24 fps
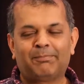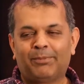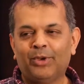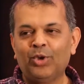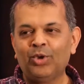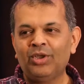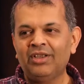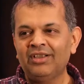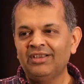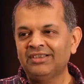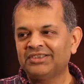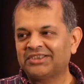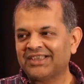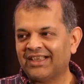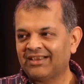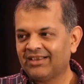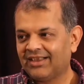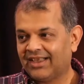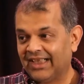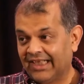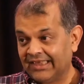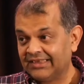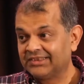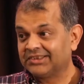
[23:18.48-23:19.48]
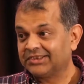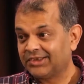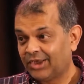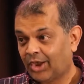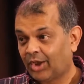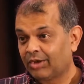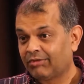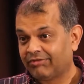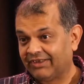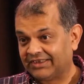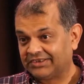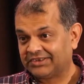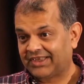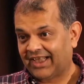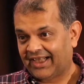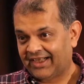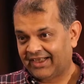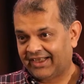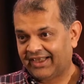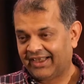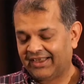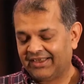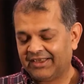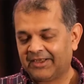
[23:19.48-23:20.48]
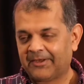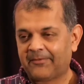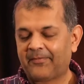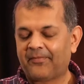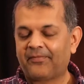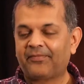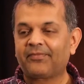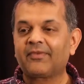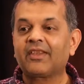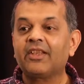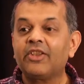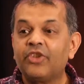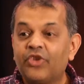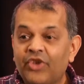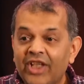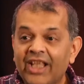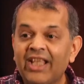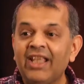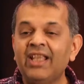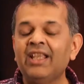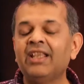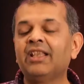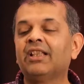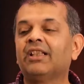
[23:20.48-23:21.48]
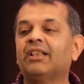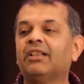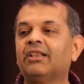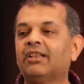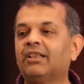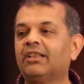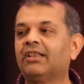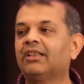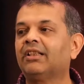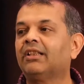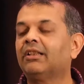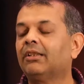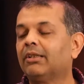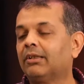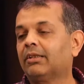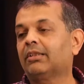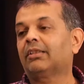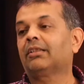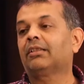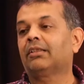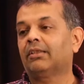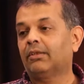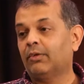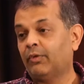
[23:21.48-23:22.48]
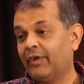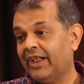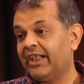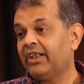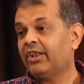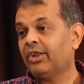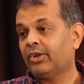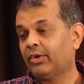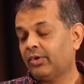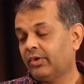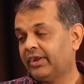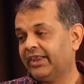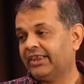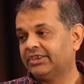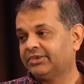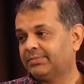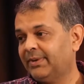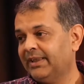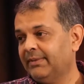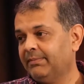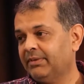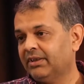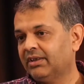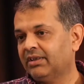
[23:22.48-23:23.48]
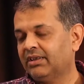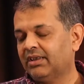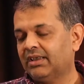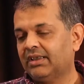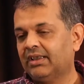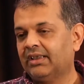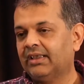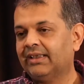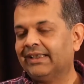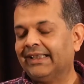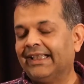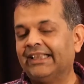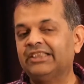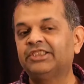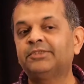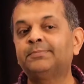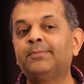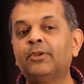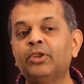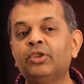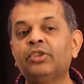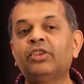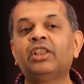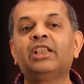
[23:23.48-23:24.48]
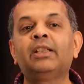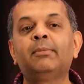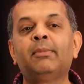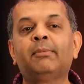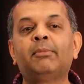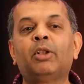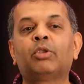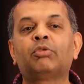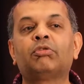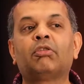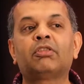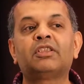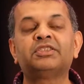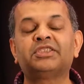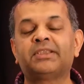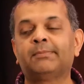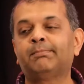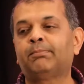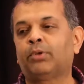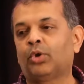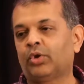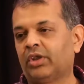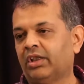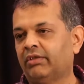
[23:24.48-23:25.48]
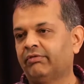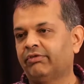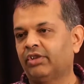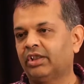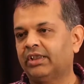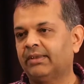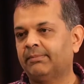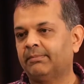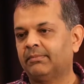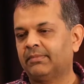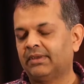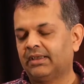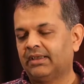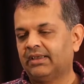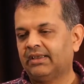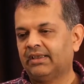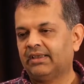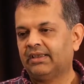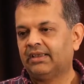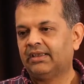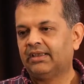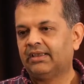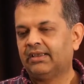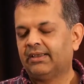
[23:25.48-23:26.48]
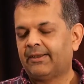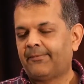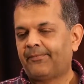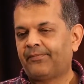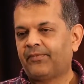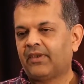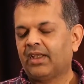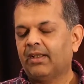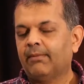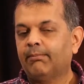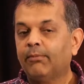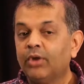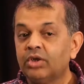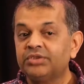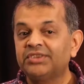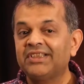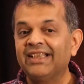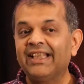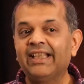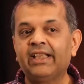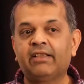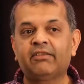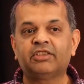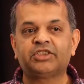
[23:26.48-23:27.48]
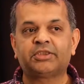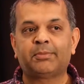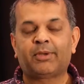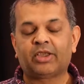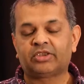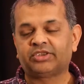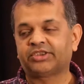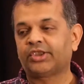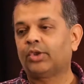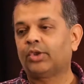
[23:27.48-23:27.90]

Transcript: poodles and guns notwithstanding, Jay went to these people and spoke to them about what is important for them. Mostly it was about